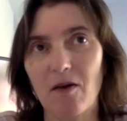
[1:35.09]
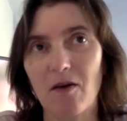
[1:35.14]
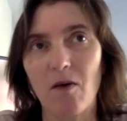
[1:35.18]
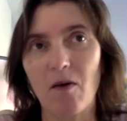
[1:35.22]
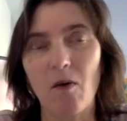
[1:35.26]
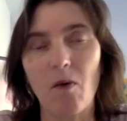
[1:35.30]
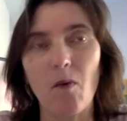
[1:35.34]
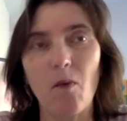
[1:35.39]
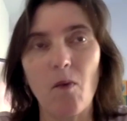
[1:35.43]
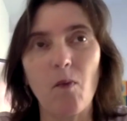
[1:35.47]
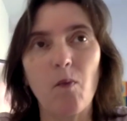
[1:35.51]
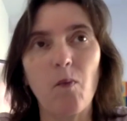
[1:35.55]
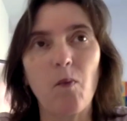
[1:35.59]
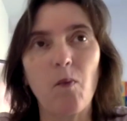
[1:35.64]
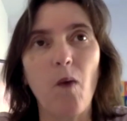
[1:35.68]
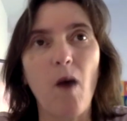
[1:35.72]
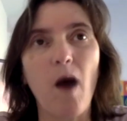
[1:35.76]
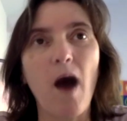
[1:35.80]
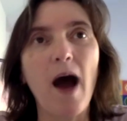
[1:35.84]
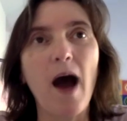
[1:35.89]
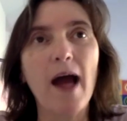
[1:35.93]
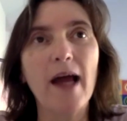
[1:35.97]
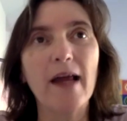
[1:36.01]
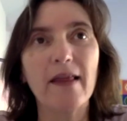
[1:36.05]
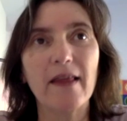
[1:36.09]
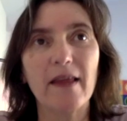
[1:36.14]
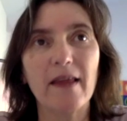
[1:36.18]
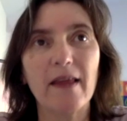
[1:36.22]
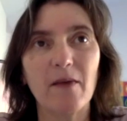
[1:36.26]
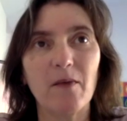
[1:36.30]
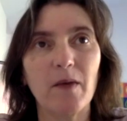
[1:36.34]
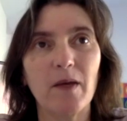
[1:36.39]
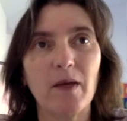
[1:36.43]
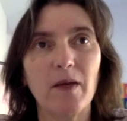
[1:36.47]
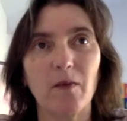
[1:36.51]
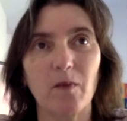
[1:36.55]
why they
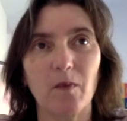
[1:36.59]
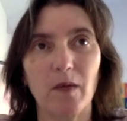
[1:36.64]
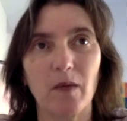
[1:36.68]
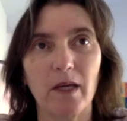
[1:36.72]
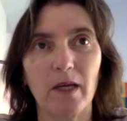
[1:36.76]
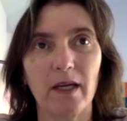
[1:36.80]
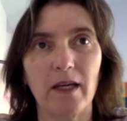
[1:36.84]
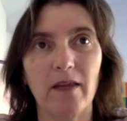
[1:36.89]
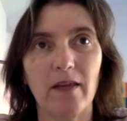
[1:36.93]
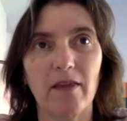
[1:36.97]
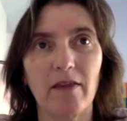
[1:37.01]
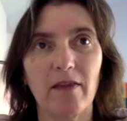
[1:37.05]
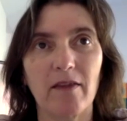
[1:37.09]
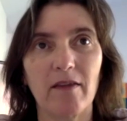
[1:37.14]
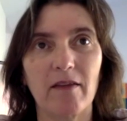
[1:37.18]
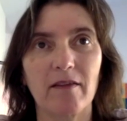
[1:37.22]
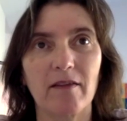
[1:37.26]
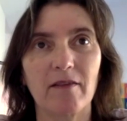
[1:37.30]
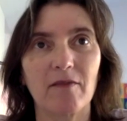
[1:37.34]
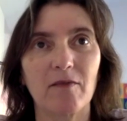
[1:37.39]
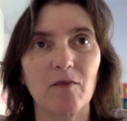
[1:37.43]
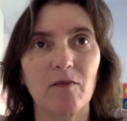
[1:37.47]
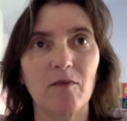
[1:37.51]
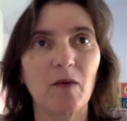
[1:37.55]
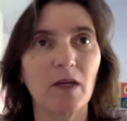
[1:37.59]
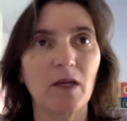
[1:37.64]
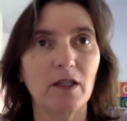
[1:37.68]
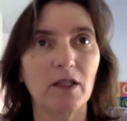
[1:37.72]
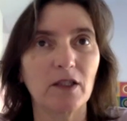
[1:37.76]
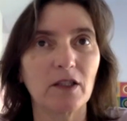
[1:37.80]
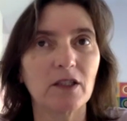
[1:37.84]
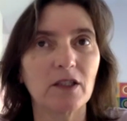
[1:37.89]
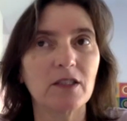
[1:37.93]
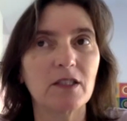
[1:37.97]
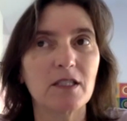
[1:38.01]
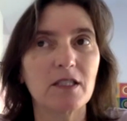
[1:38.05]
went with what
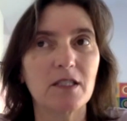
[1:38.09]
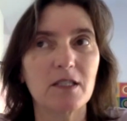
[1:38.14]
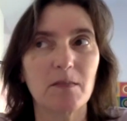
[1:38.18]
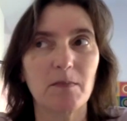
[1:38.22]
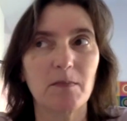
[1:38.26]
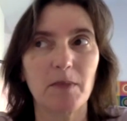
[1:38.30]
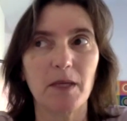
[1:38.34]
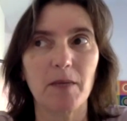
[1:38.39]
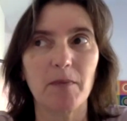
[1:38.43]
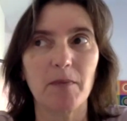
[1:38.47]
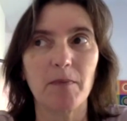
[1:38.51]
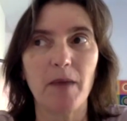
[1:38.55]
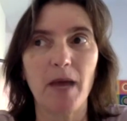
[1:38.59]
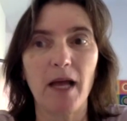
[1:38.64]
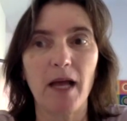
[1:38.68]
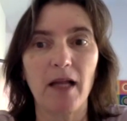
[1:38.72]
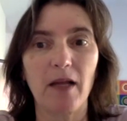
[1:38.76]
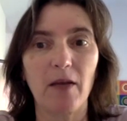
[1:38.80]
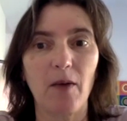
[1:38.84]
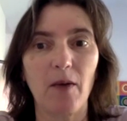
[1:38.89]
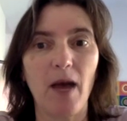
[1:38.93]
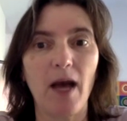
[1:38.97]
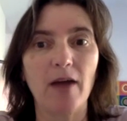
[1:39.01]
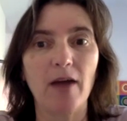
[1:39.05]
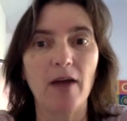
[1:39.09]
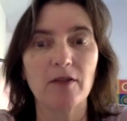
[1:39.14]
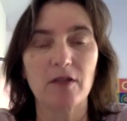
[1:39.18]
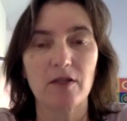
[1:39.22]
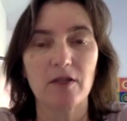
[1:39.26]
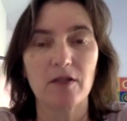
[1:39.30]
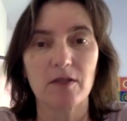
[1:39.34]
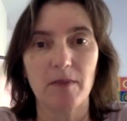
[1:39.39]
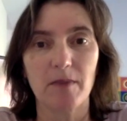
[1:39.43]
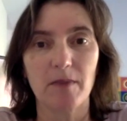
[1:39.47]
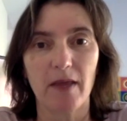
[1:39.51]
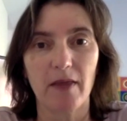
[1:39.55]
looked to be Palo
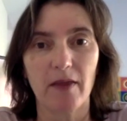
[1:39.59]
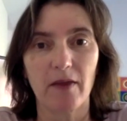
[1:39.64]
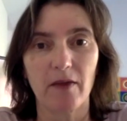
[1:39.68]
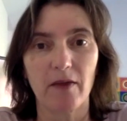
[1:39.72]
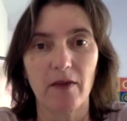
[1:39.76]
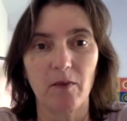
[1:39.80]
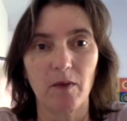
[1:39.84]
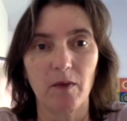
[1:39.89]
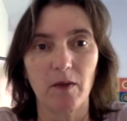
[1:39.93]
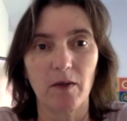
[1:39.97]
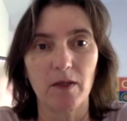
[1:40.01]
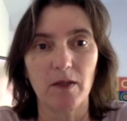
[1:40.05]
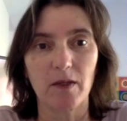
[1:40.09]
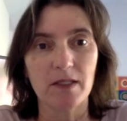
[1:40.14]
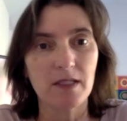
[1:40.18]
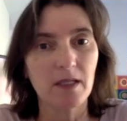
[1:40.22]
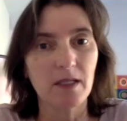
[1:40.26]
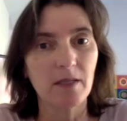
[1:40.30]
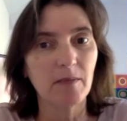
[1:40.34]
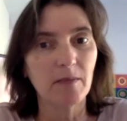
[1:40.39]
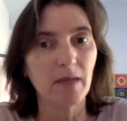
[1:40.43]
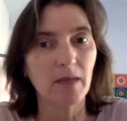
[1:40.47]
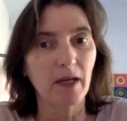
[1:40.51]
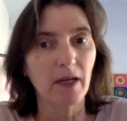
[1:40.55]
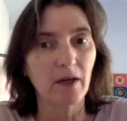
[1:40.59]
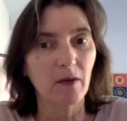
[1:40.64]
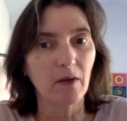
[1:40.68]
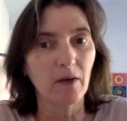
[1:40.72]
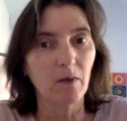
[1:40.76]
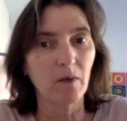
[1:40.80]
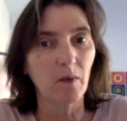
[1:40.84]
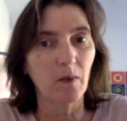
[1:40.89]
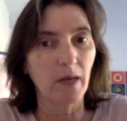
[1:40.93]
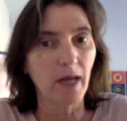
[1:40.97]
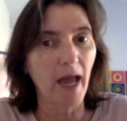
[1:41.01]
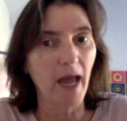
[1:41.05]
Alto's method when it seemed like
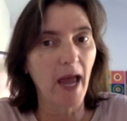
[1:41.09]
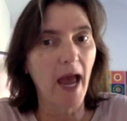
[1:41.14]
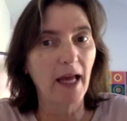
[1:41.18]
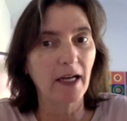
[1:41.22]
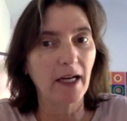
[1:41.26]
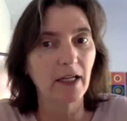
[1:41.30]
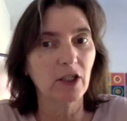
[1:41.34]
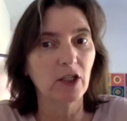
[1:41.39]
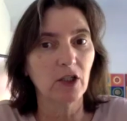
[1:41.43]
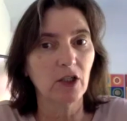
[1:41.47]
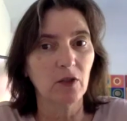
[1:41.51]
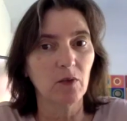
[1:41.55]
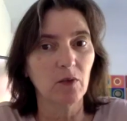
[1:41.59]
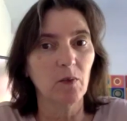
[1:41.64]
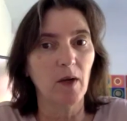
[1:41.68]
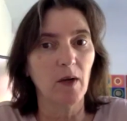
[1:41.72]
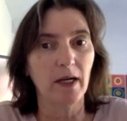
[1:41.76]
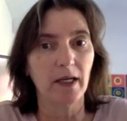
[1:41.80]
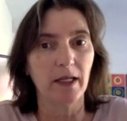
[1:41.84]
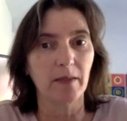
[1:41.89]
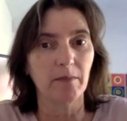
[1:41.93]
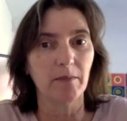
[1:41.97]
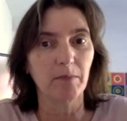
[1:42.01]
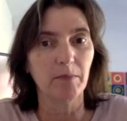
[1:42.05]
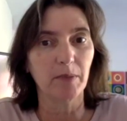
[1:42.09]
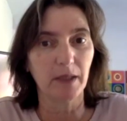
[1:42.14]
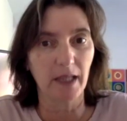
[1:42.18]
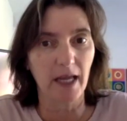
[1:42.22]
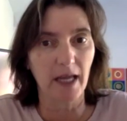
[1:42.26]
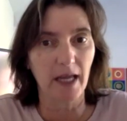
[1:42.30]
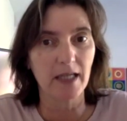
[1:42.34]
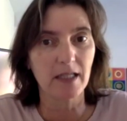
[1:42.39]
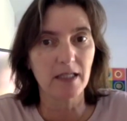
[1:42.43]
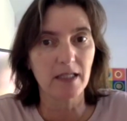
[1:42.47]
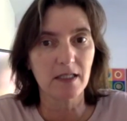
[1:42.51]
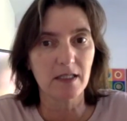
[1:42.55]
we had a good one in
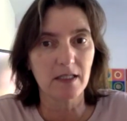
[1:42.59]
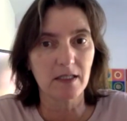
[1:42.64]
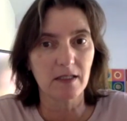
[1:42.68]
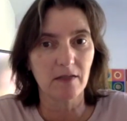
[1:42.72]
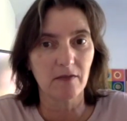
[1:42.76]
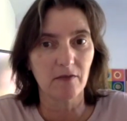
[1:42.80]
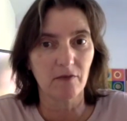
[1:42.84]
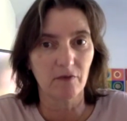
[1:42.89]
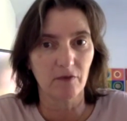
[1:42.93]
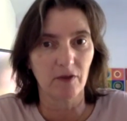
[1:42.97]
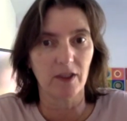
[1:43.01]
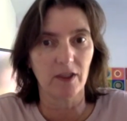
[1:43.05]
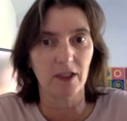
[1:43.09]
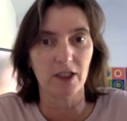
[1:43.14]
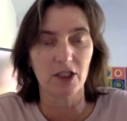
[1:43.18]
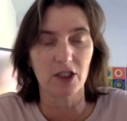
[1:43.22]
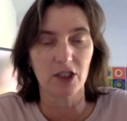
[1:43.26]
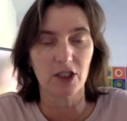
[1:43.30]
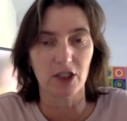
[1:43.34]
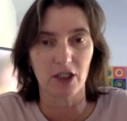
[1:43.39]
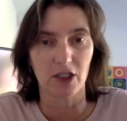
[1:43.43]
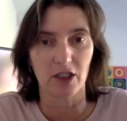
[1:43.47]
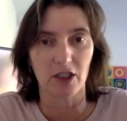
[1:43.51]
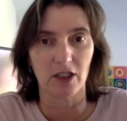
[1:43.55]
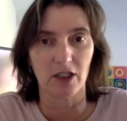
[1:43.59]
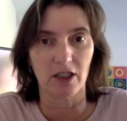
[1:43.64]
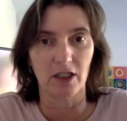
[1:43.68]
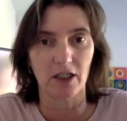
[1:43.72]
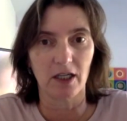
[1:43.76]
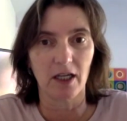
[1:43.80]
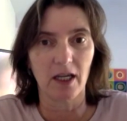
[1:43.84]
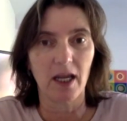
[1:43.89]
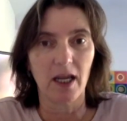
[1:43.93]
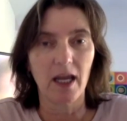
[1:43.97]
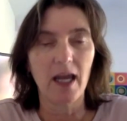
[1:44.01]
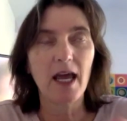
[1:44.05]
place for this year,
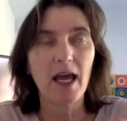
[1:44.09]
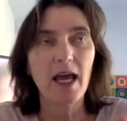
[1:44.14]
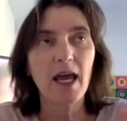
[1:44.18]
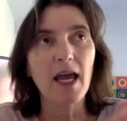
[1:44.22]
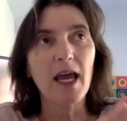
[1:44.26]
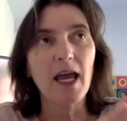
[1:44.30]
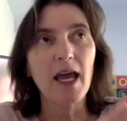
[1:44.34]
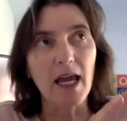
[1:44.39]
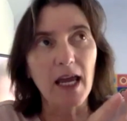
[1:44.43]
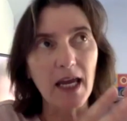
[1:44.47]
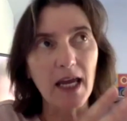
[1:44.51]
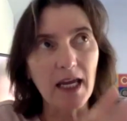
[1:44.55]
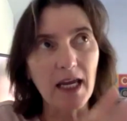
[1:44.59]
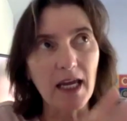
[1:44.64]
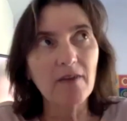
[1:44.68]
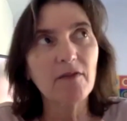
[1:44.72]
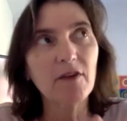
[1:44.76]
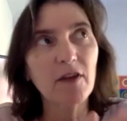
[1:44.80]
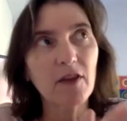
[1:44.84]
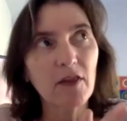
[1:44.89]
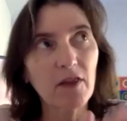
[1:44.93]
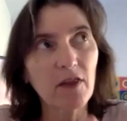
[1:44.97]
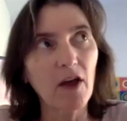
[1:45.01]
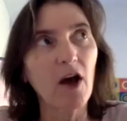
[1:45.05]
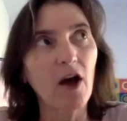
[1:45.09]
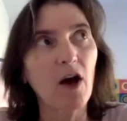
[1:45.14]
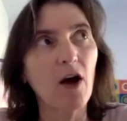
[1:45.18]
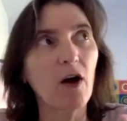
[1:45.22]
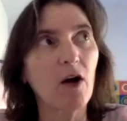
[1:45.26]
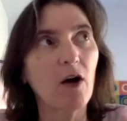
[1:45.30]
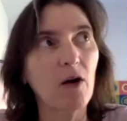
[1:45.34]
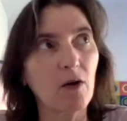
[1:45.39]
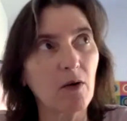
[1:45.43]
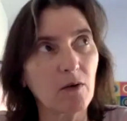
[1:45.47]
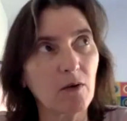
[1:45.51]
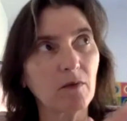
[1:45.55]
even
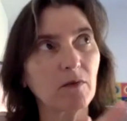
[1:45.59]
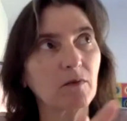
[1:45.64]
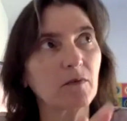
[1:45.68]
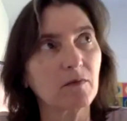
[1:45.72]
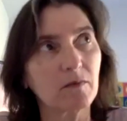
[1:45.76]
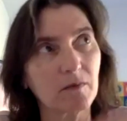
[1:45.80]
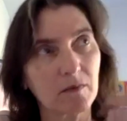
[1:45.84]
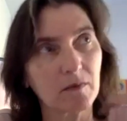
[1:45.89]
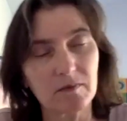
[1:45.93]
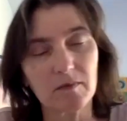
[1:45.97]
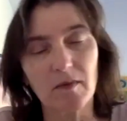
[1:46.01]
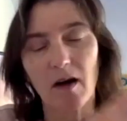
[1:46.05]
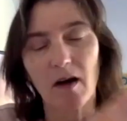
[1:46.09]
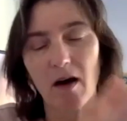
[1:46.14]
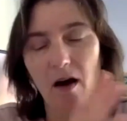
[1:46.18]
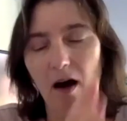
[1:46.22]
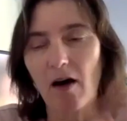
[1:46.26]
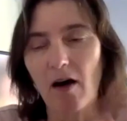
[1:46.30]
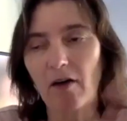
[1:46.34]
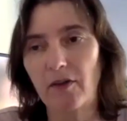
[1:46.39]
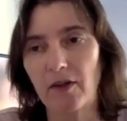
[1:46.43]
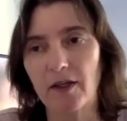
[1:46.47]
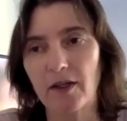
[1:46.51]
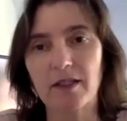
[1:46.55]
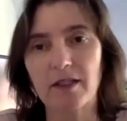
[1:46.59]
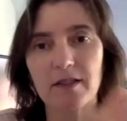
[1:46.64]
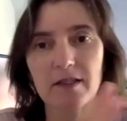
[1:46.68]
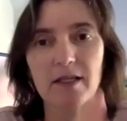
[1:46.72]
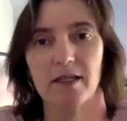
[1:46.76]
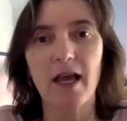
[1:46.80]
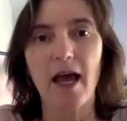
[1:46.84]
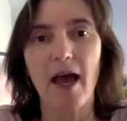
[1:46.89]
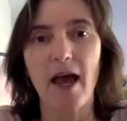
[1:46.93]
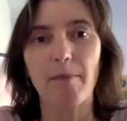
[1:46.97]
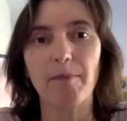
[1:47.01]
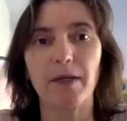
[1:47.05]
though all things
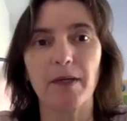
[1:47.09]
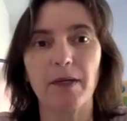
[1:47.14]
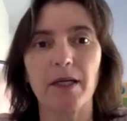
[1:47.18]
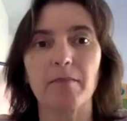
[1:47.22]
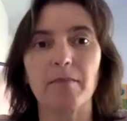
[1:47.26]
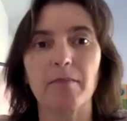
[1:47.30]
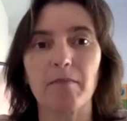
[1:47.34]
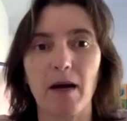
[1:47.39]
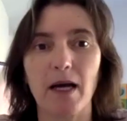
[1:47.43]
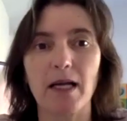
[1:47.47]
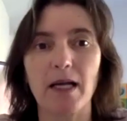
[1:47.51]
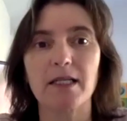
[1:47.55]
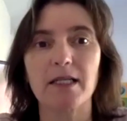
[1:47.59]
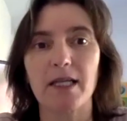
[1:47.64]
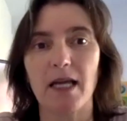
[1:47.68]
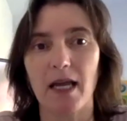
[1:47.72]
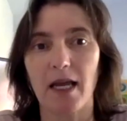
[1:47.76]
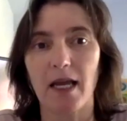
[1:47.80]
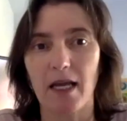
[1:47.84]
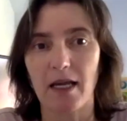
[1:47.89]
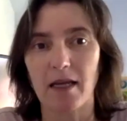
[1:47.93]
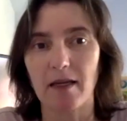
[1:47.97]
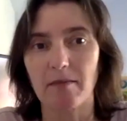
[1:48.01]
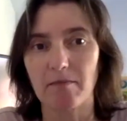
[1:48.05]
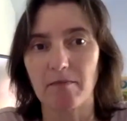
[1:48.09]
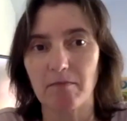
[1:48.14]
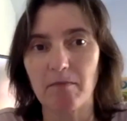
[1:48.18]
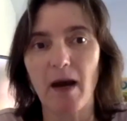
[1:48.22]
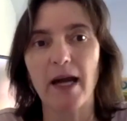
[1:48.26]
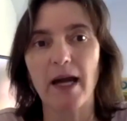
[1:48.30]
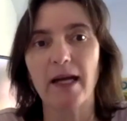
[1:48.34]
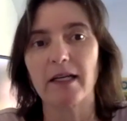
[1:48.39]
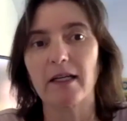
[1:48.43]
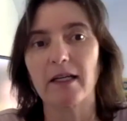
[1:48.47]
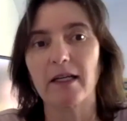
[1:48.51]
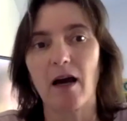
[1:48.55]
happening, Monday
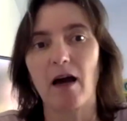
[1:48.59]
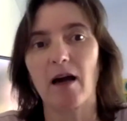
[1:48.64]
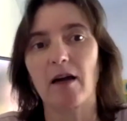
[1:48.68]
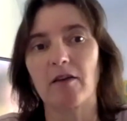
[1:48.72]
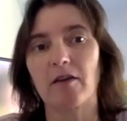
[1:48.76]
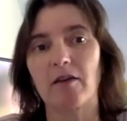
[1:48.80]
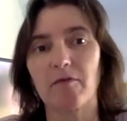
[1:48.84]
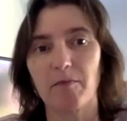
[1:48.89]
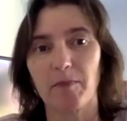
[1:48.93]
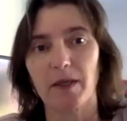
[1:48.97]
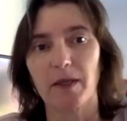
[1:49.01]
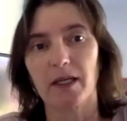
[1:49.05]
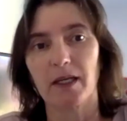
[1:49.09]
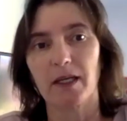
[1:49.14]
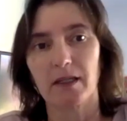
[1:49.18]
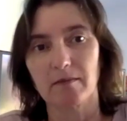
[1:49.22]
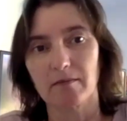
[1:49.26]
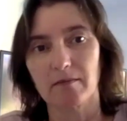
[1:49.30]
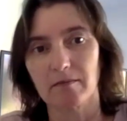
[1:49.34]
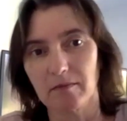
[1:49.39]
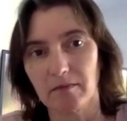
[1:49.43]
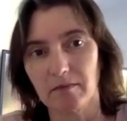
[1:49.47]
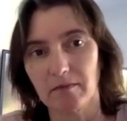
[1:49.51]
might not have been